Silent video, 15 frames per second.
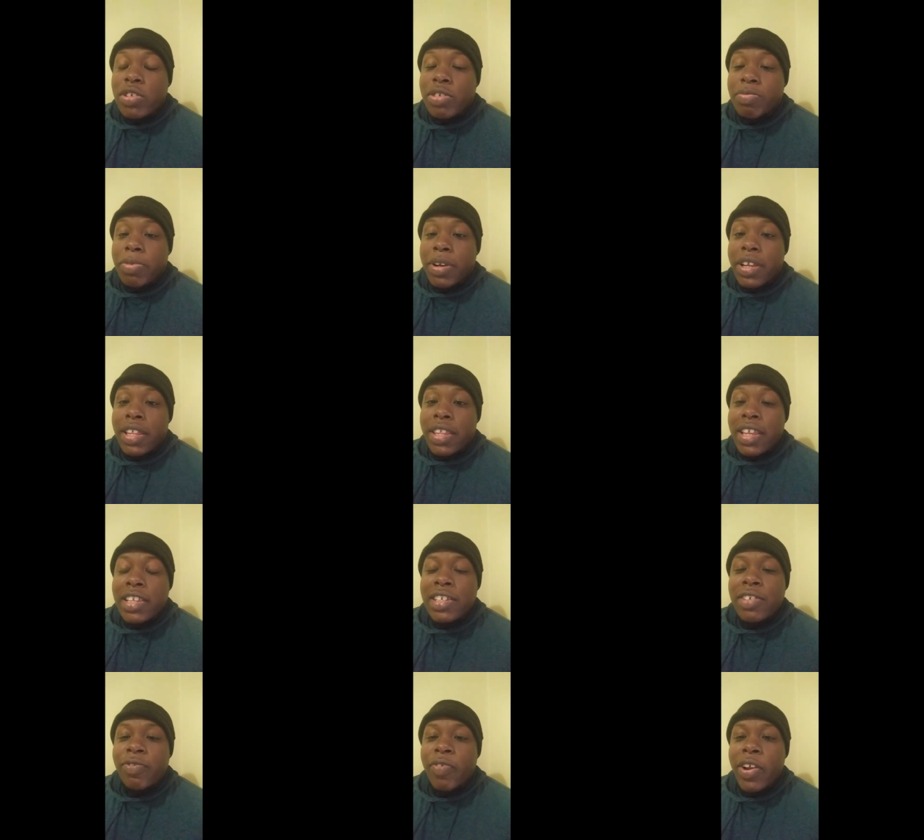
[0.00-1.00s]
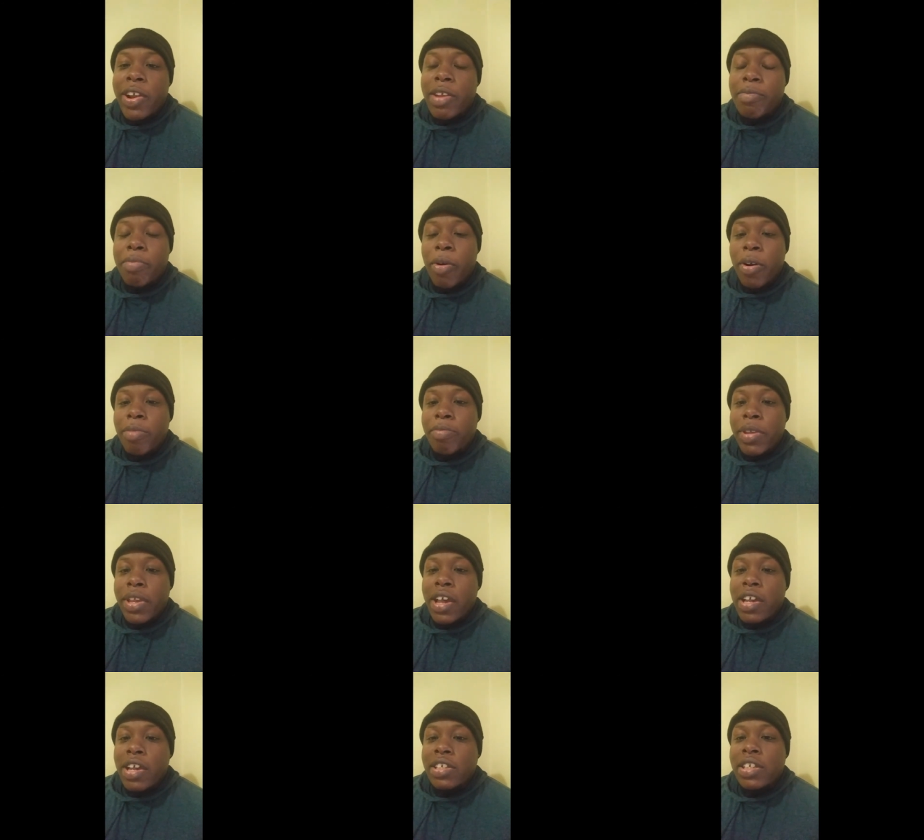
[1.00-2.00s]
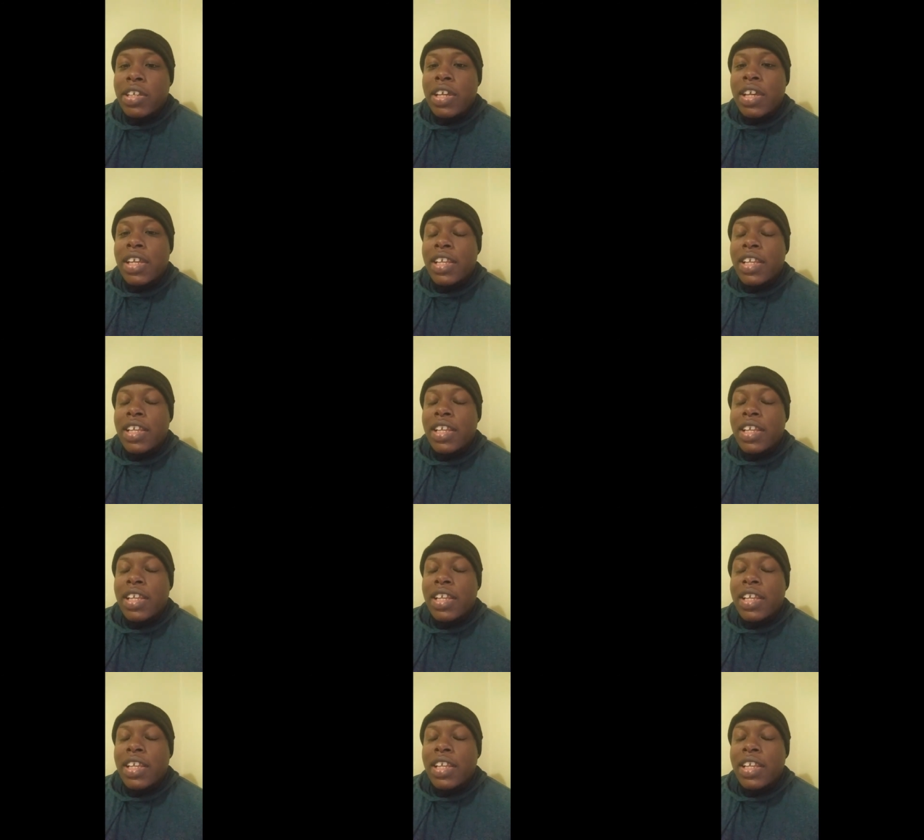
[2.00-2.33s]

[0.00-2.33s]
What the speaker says: a sprint. This is very important because